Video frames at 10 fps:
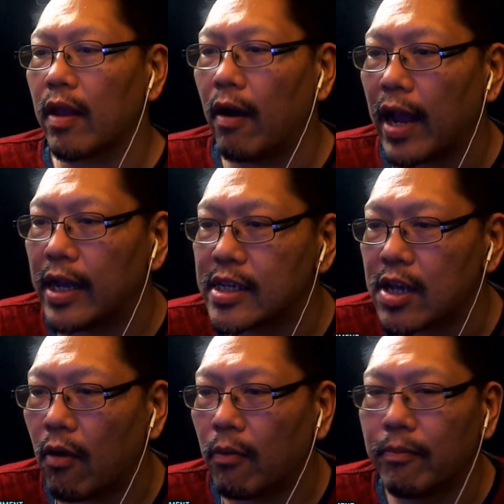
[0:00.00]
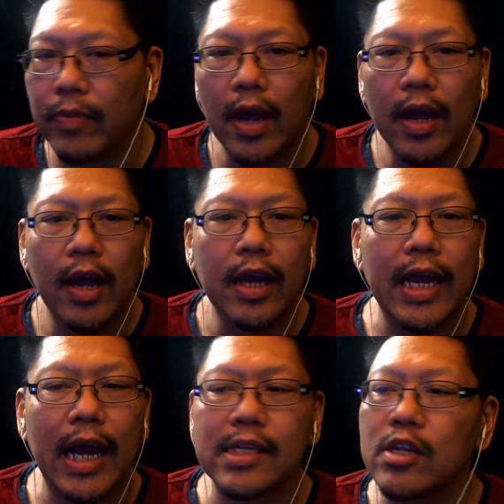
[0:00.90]
Okay, so
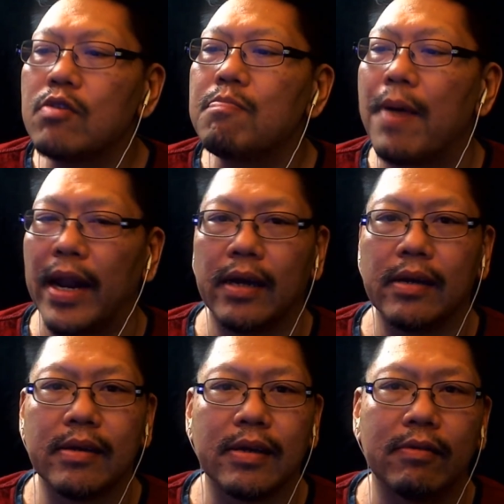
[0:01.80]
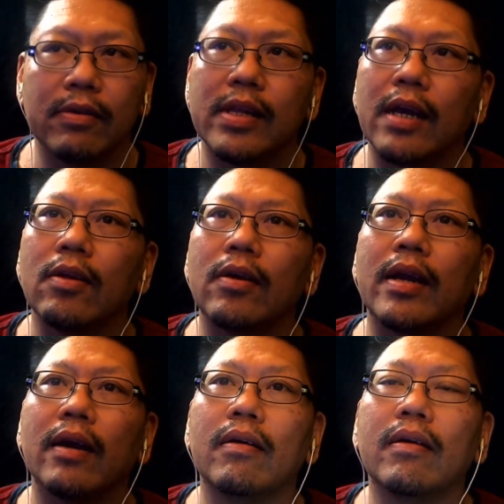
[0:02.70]
he has a new beta. We'll take a look
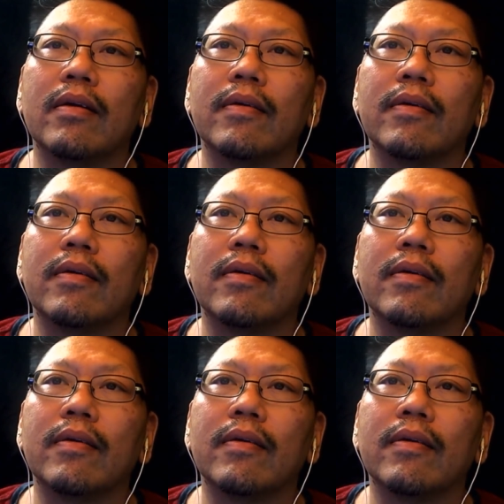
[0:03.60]
here.